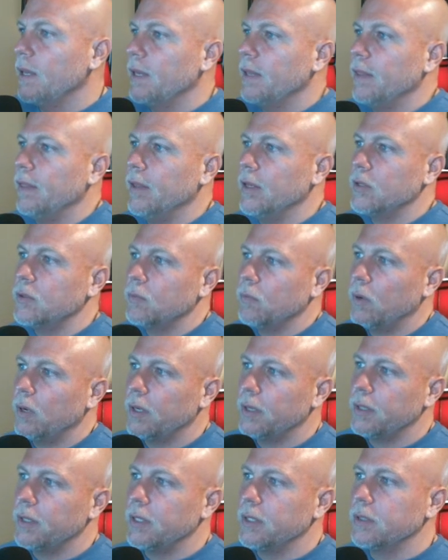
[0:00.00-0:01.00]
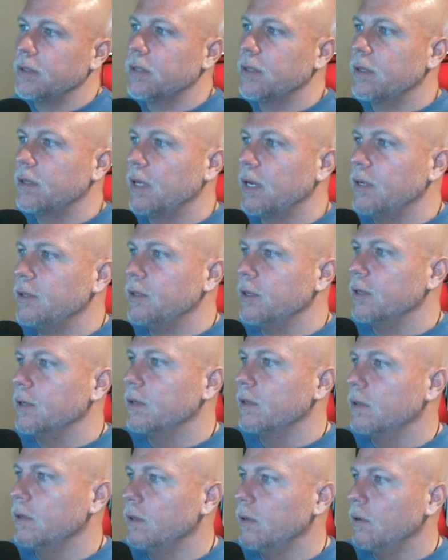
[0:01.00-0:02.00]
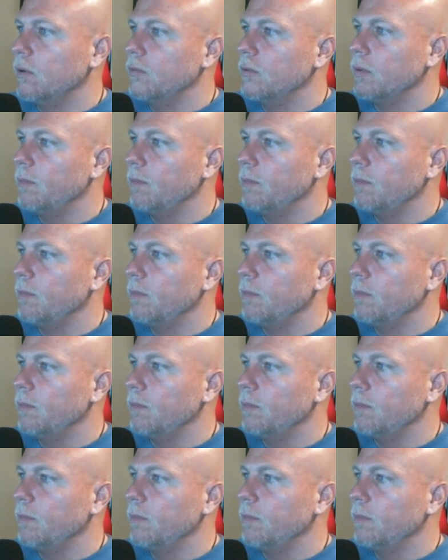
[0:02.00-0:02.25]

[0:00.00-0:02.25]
This one is thunder over